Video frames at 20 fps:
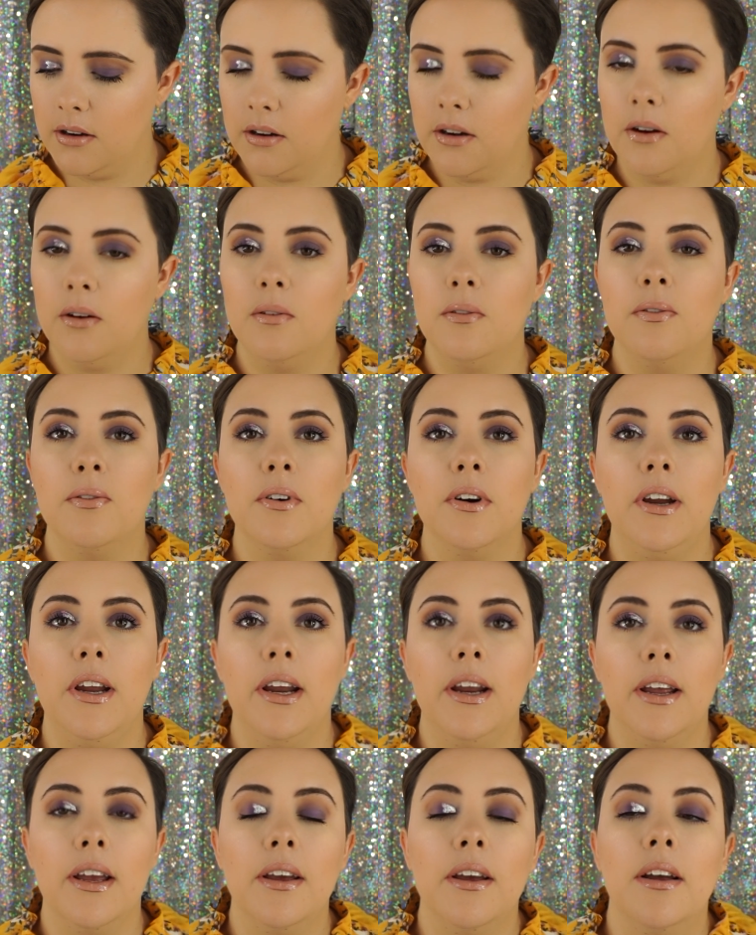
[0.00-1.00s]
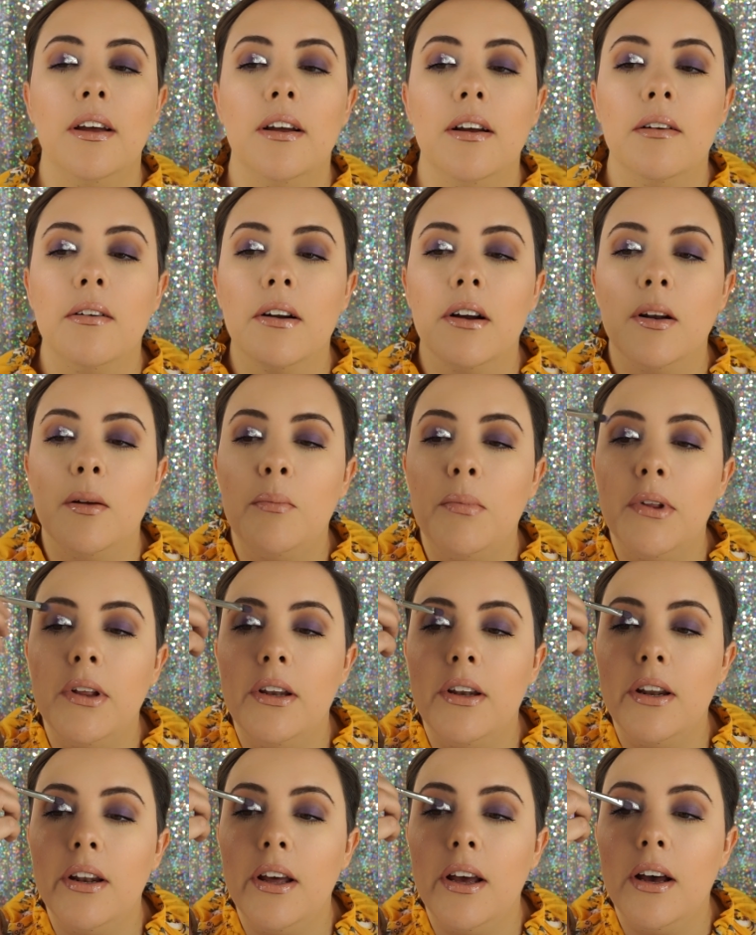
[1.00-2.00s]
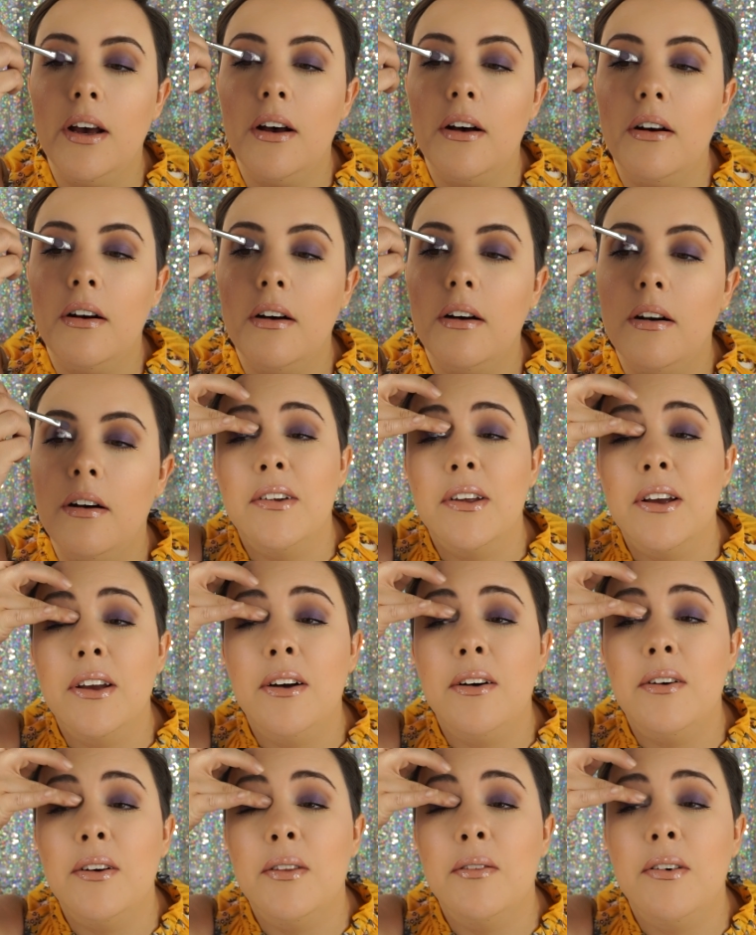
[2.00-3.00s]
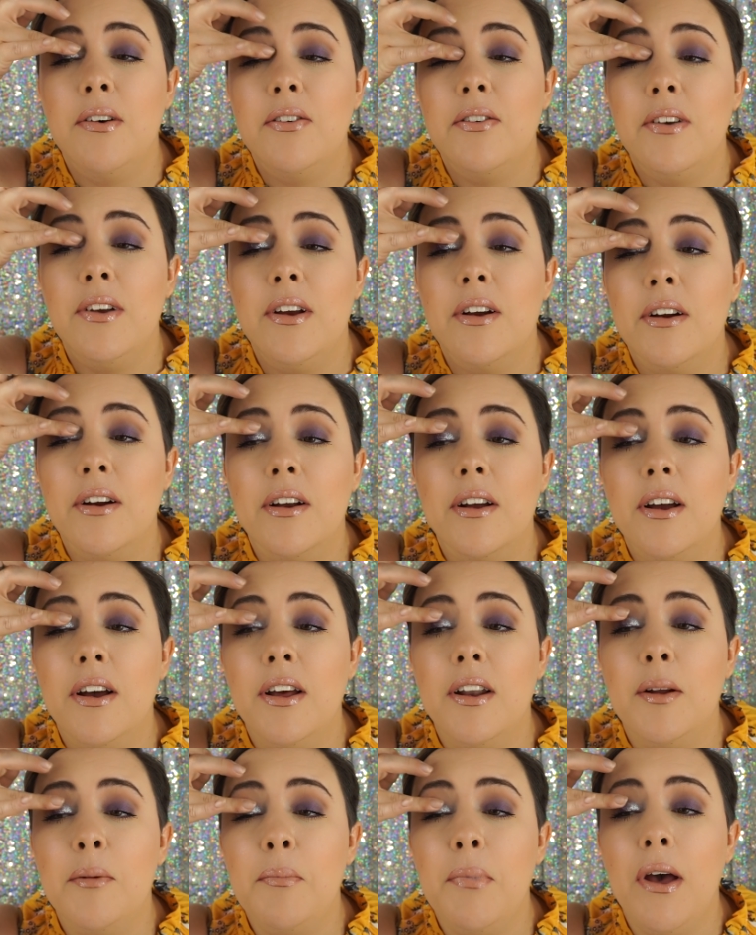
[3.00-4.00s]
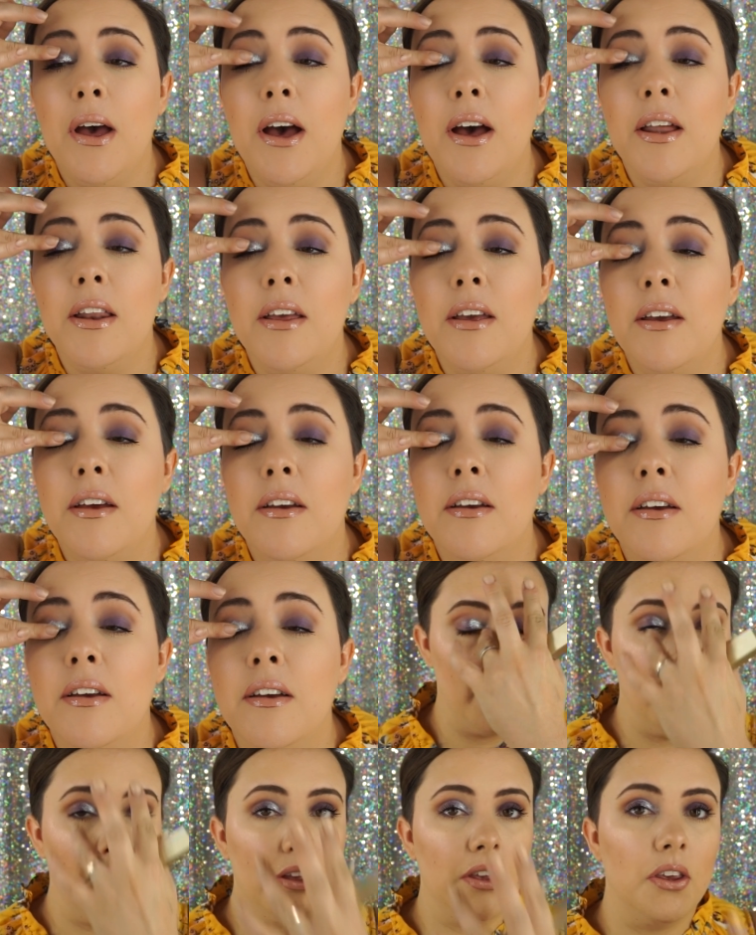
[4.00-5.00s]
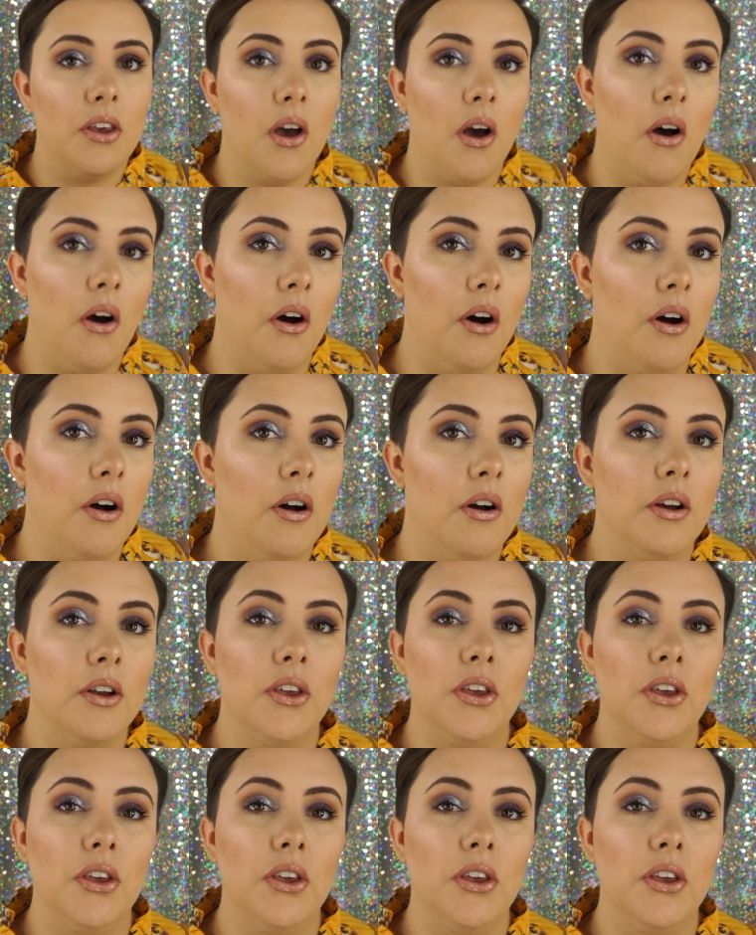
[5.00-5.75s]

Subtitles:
Don't freak. We're gonna blend it out. I'm gonna go with my finger and kind of pat it. Y'all.